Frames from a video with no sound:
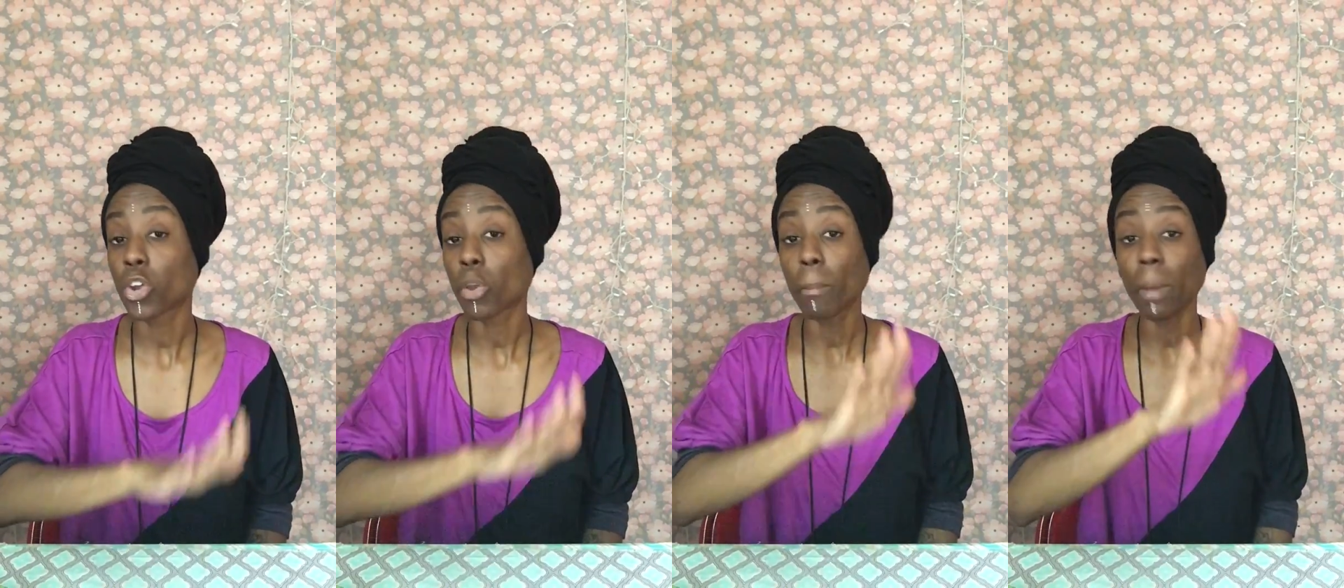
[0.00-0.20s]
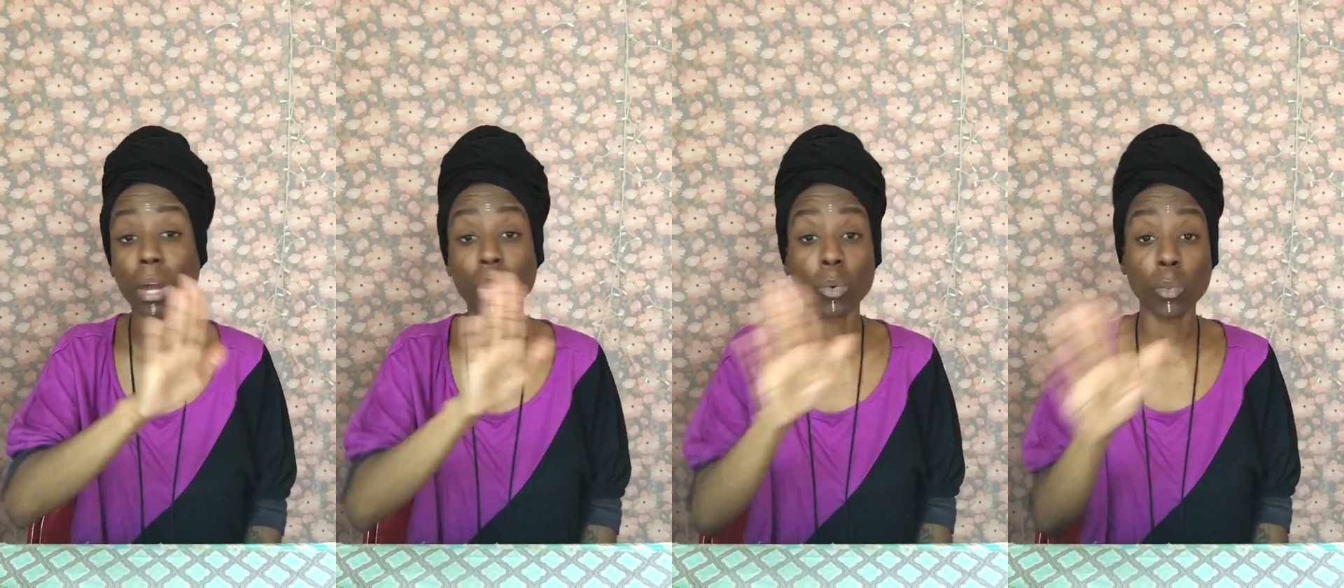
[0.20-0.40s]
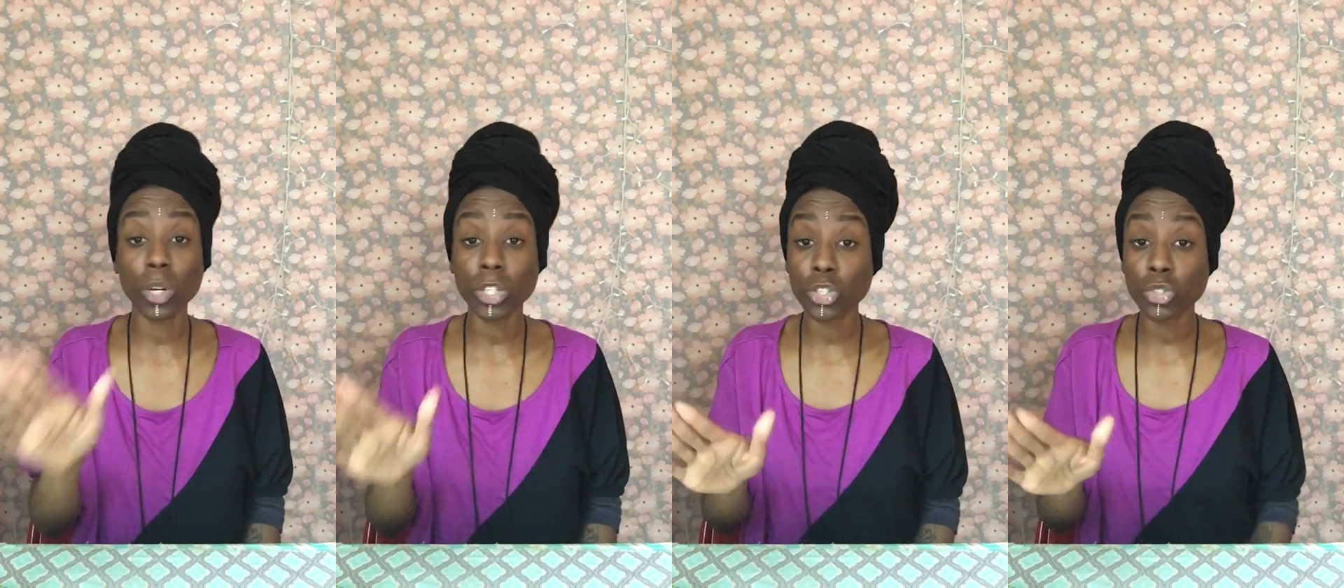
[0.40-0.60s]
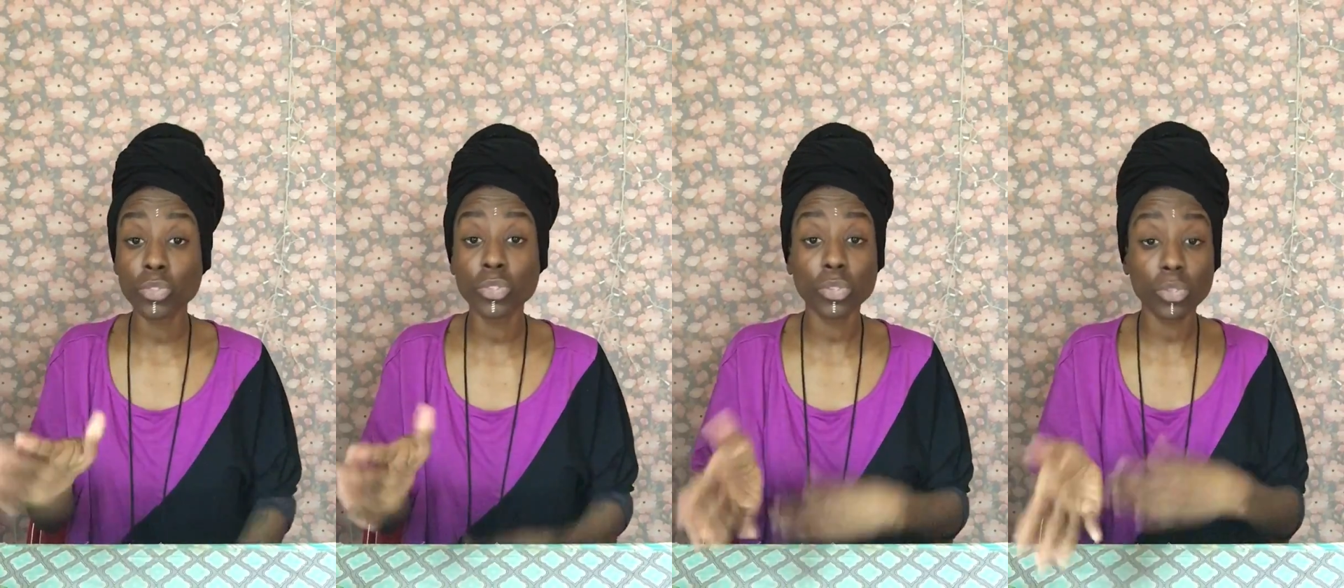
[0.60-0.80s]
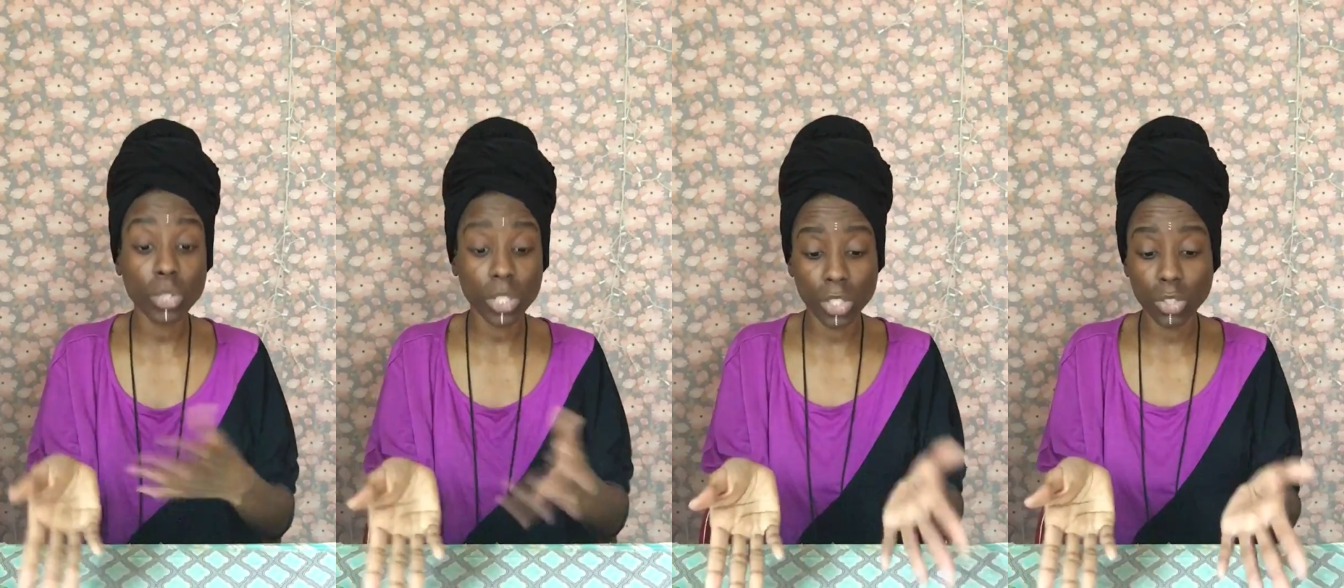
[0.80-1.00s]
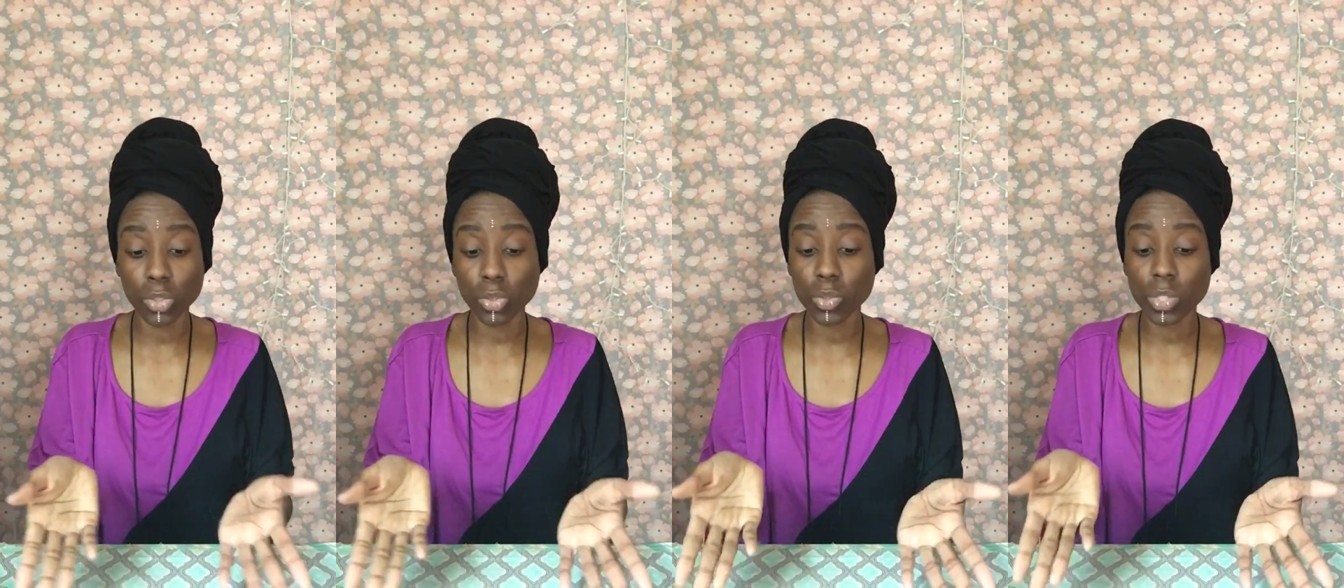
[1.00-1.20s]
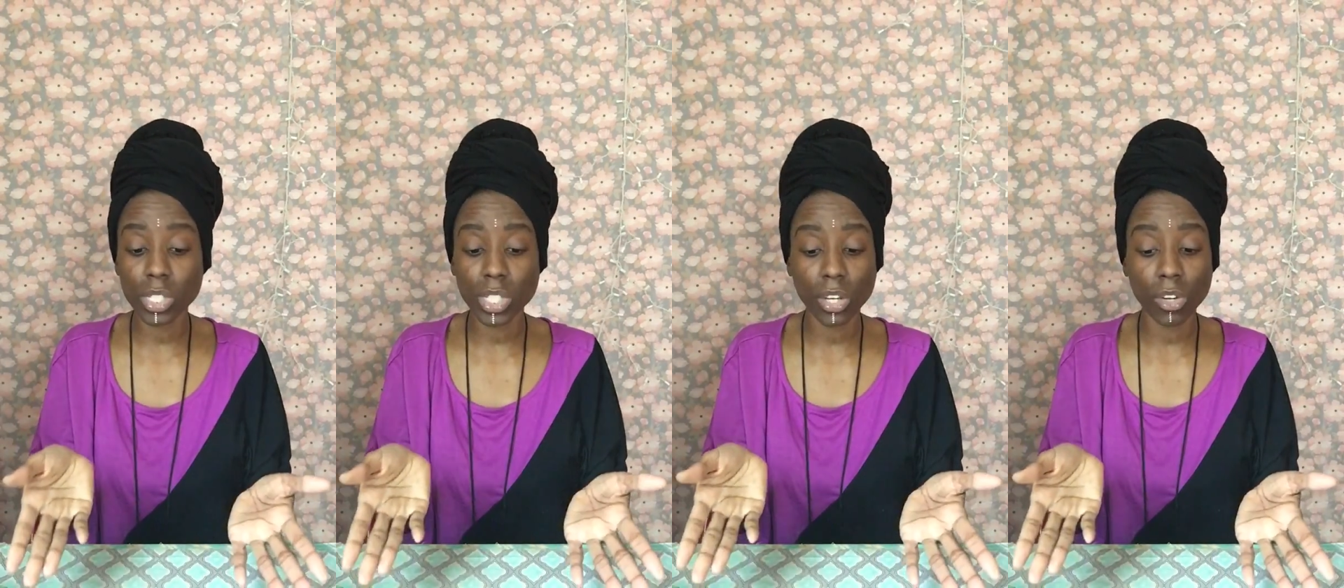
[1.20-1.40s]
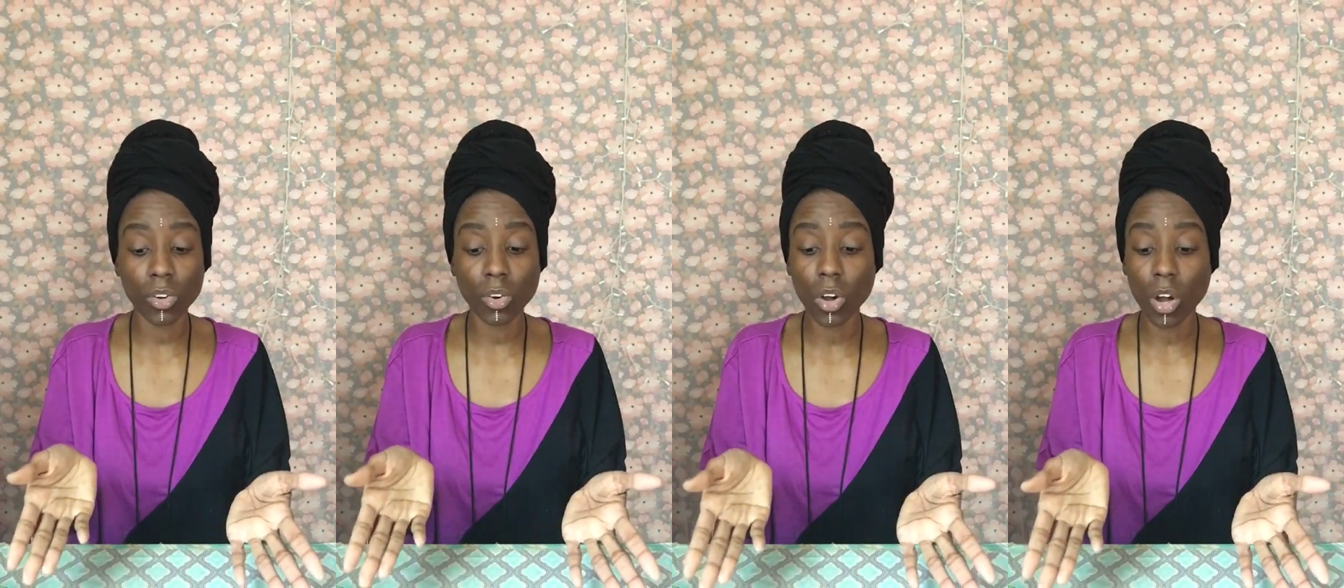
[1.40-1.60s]
No matter what you do, you could use
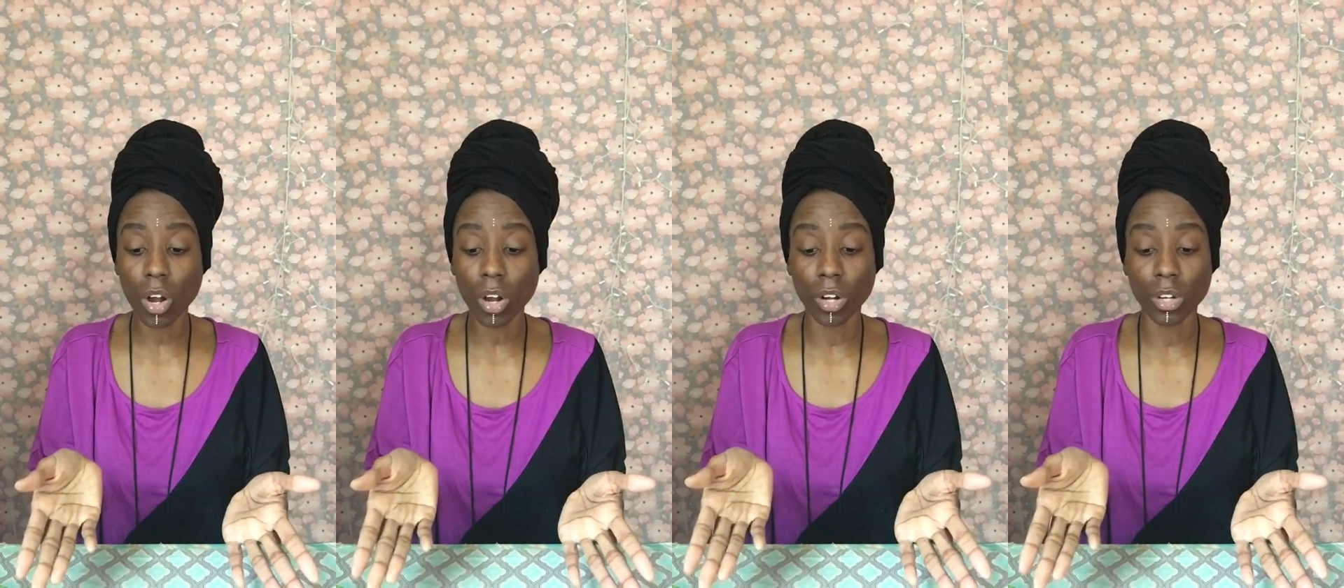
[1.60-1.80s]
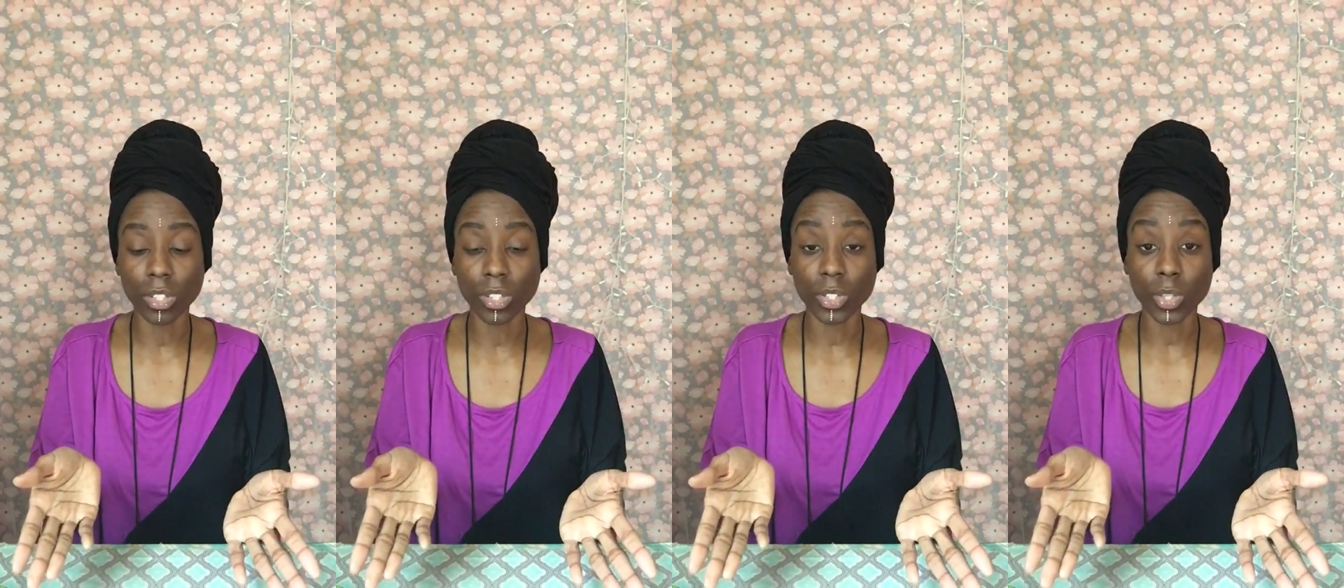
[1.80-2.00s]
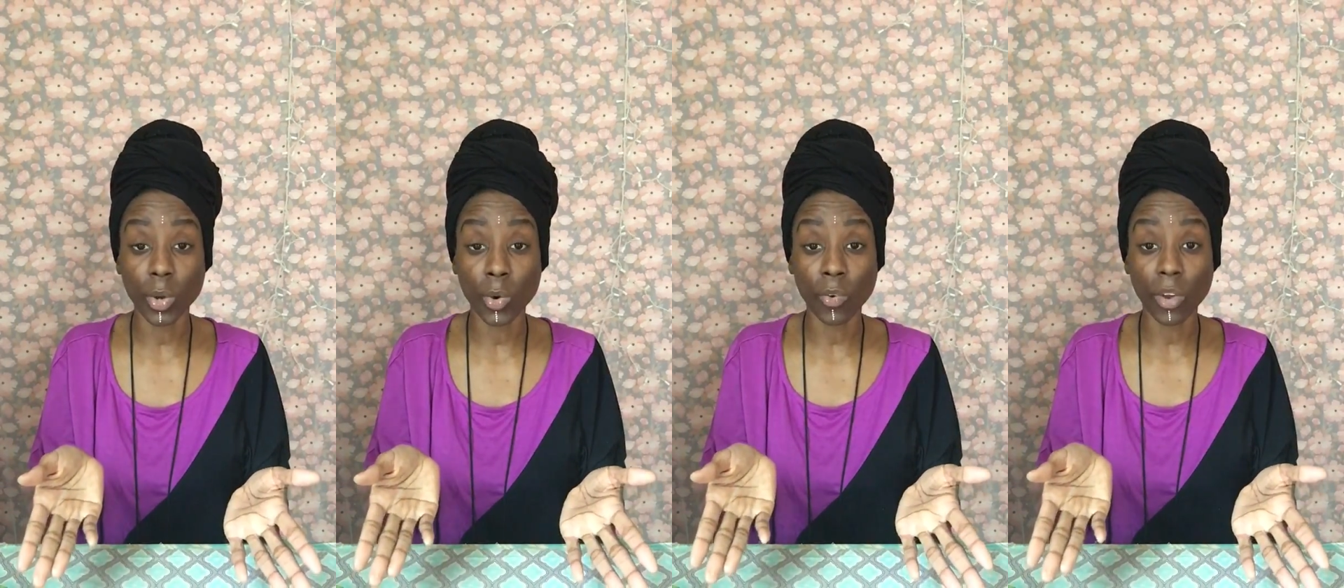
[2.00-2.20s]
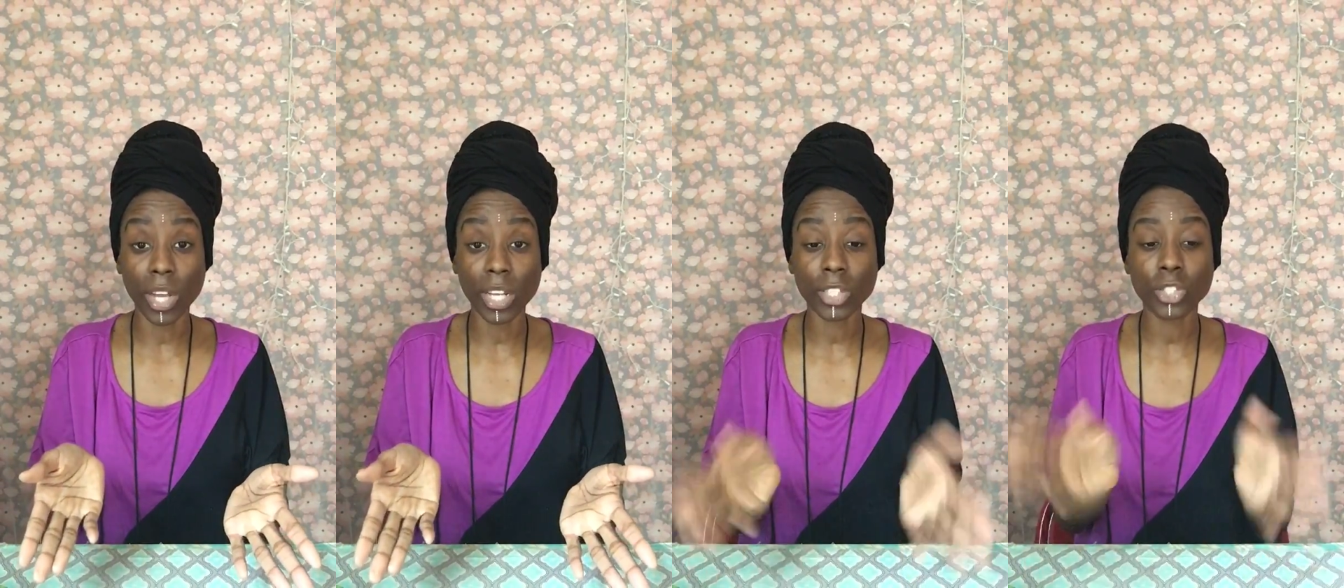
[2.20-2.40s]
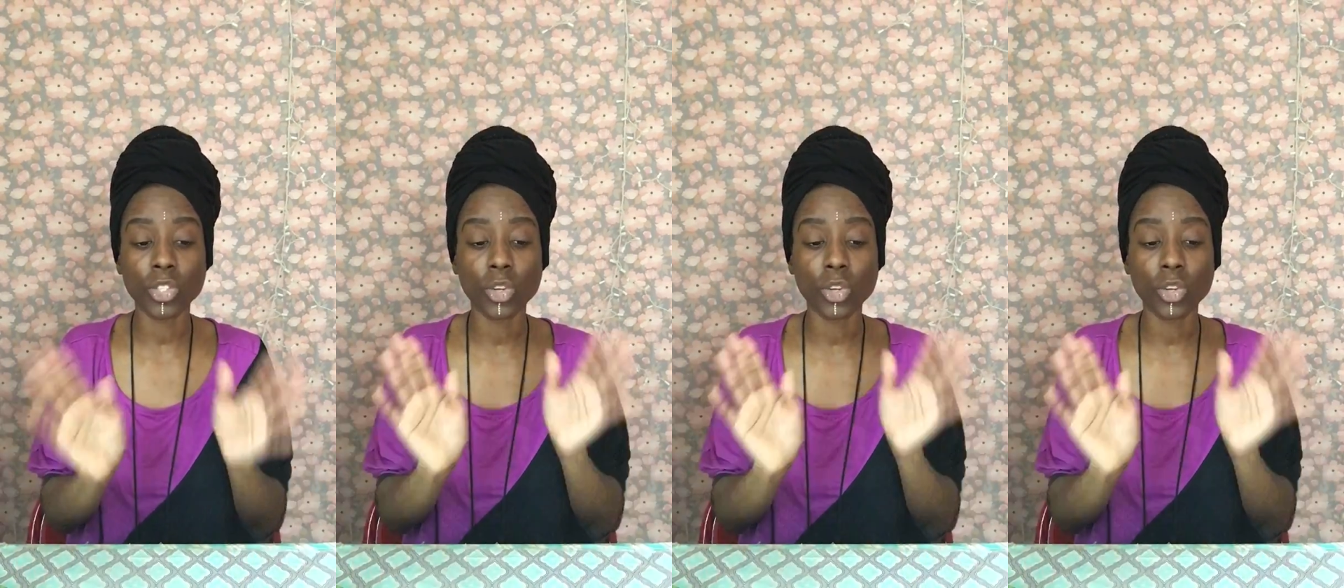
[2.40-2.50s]
tarot cards, all right?